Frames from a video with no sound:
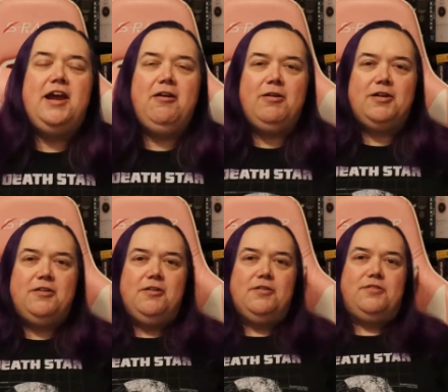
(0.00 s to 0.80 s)

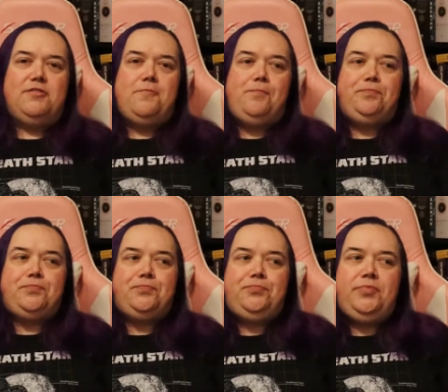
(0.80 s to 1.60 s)
characters,
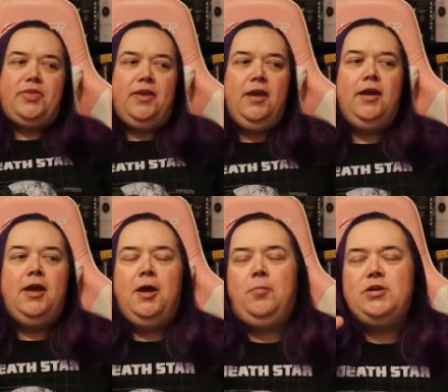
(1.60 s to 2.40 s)

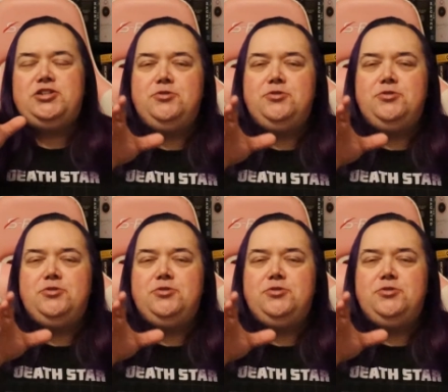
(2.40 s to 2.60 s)
but